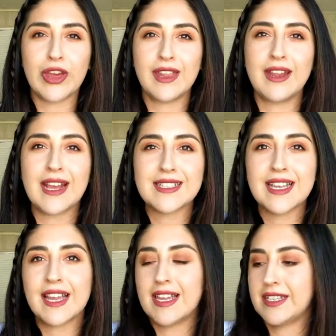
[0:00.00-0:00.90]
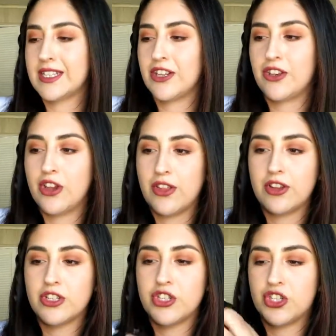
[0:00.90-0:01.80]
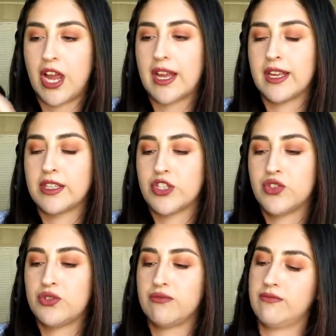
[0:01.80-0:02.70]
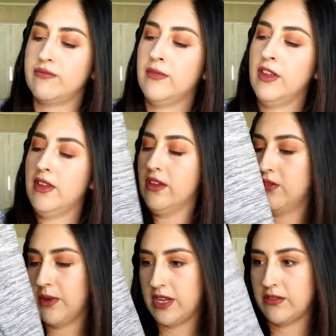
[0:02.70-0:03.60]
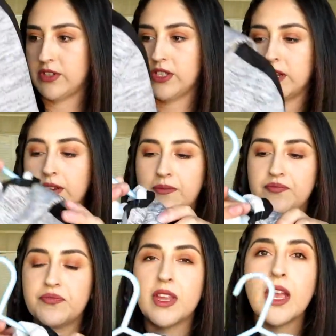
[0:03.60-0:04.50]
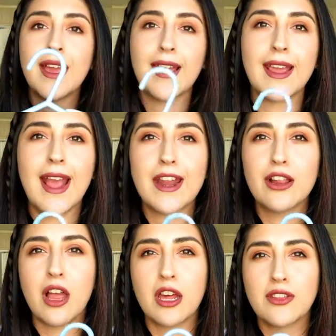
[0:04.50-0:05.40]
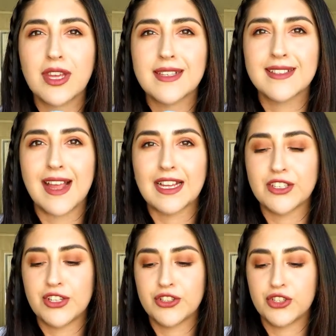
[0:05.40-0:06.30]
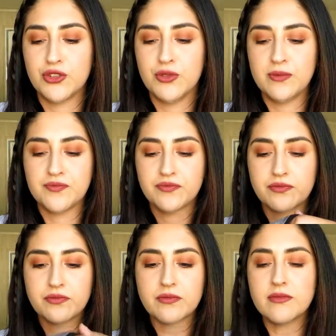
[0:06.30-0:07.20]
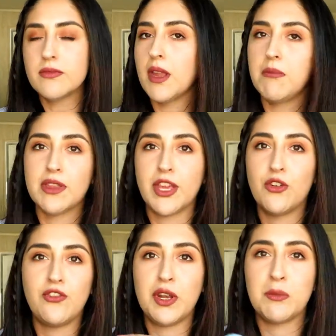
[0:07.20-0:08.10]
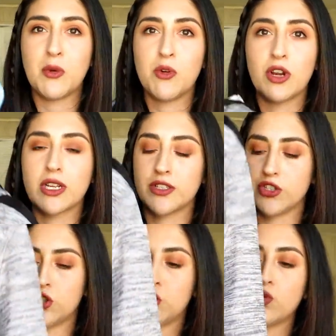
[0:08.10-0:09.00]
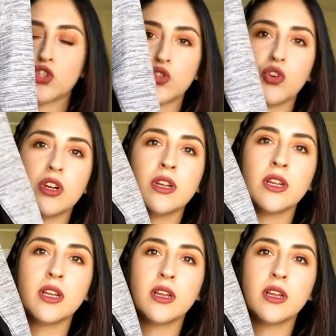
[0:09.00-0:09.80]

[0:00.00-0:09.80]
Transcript: Okay, the next thing is another jacket. Oh man, who's that? He had a lot of these last year too, but they don't fit him no more because they're too short